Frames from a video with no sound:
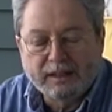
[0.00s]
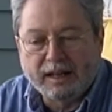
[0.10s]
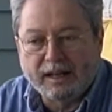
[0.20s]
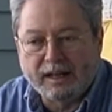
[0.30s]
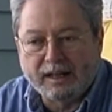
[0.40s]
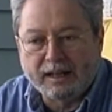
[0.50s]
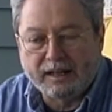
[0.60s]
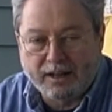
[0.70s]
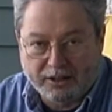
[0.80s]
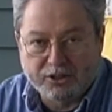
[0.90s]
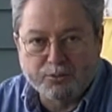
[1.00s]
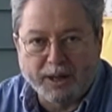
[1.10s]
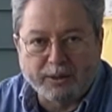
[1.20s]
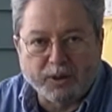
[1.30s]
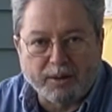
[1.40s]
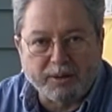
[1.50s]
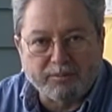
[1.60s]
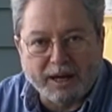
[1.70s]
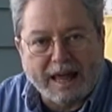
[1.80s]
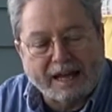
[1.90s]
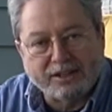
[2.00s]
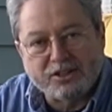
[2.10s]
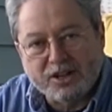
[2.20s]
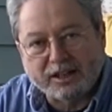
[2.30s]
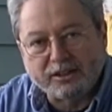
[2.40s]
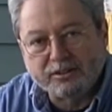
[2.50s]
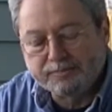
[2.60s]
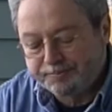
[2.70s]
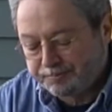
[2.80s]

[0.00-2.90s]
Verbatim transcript: Uh, and I'll explain what I mean by that in a second